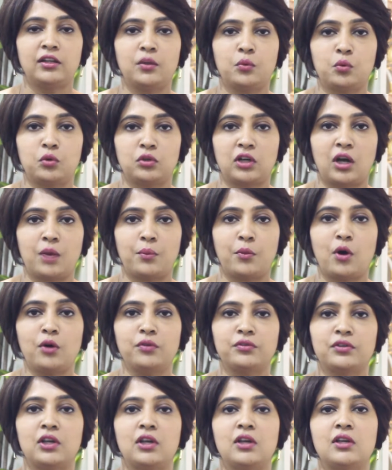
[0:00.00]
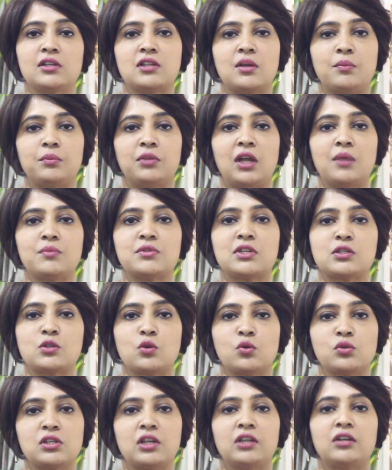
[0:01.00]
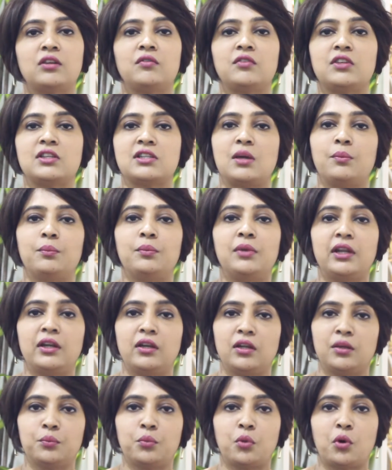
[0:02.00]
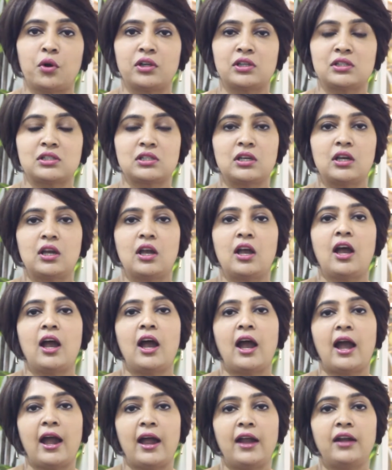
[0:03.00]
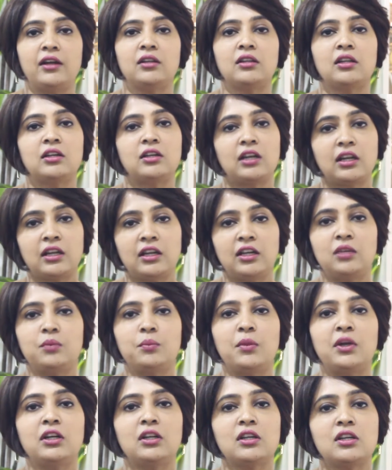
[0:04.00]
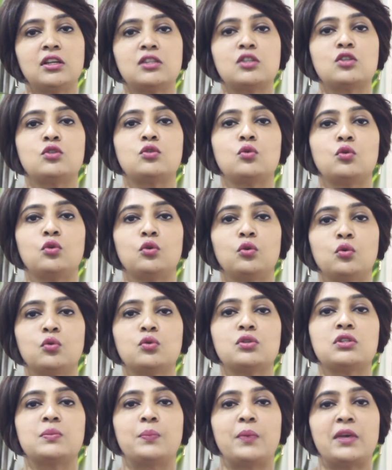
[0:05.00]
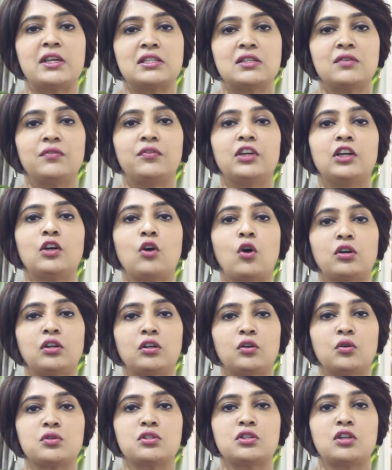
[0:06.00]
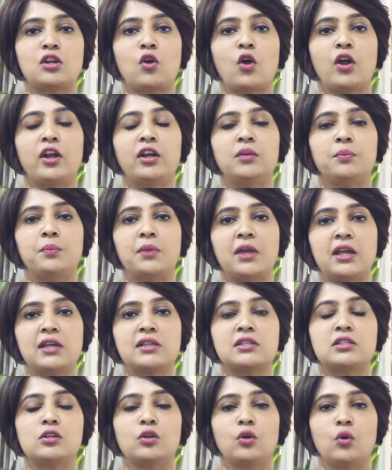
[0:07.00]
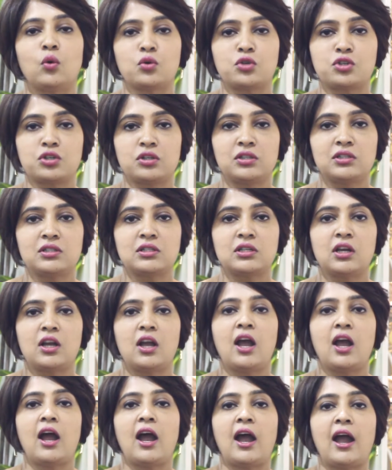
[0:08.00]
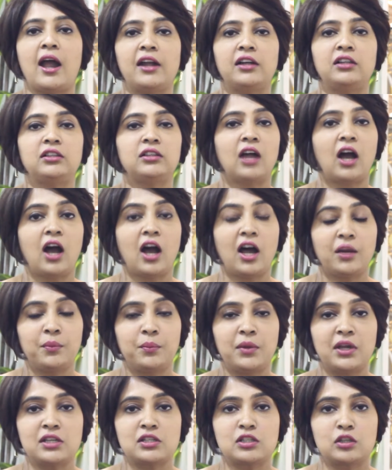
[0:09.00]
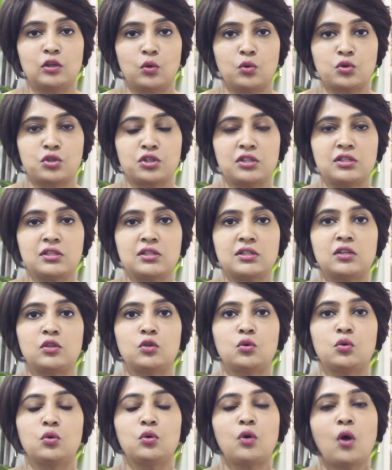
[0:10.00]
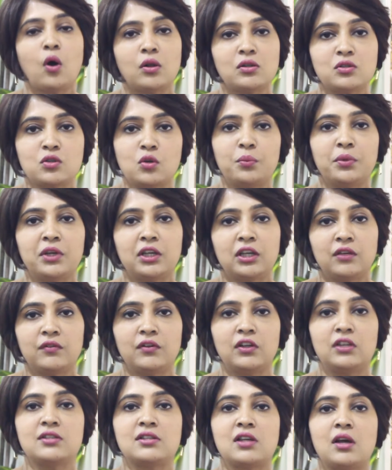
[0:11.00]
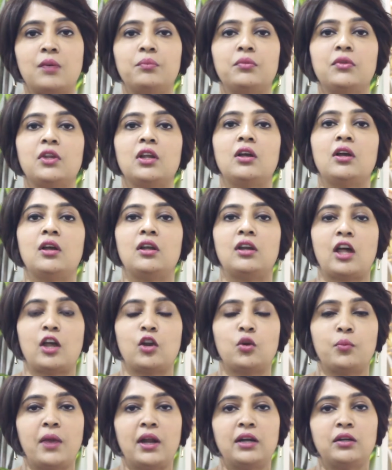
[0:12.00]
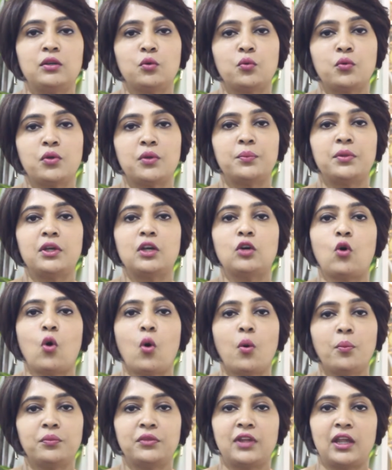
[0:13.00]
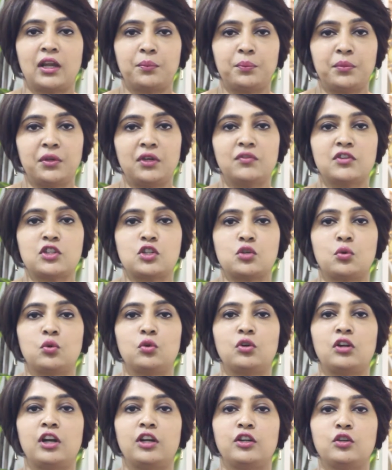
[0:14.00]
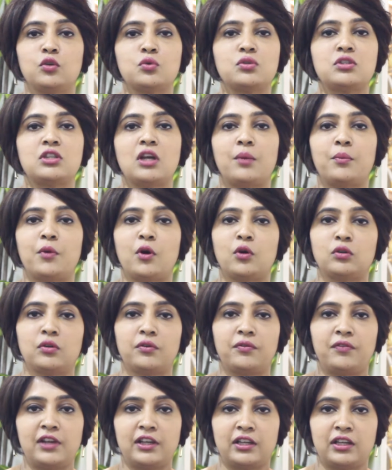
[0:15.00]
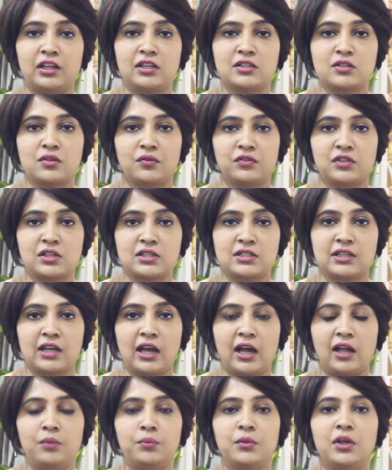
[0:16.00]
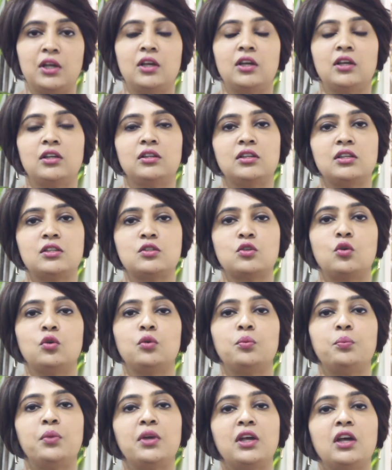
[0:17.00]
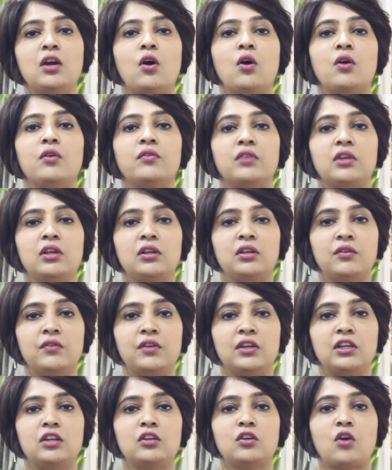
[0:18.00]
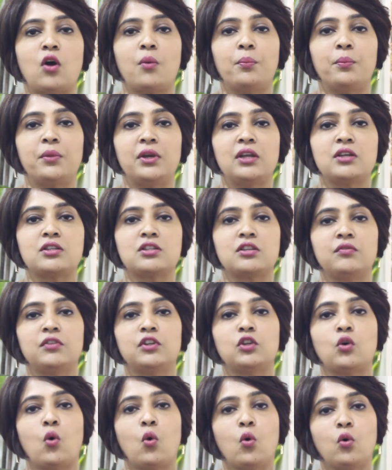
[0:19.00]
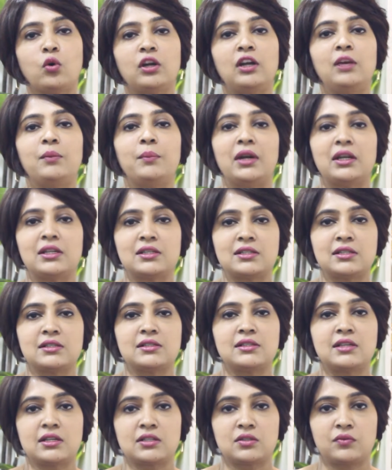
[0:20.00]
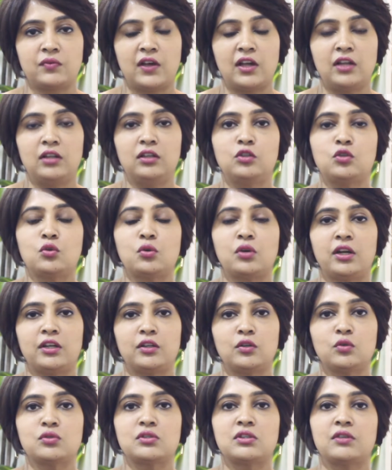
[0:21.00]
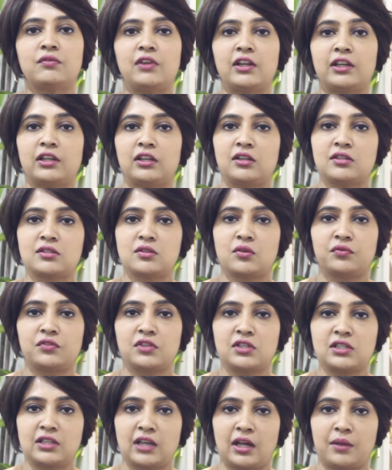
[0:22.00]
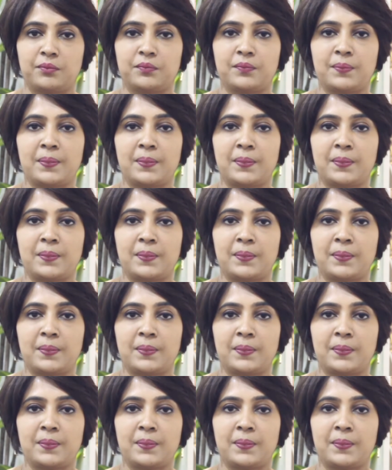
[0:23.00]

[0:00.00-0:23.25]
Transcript: they would come off sometimes associated with some bleeding points and the treatment is to use specific corticosteroid based lotions and tar based lotions you could also be given some narrowband UVB comb therapy which could reduce the amount of flakiness of the scalp. This could be uh, given in combination with oral medicines as well to reduce the flakiness of the scalp.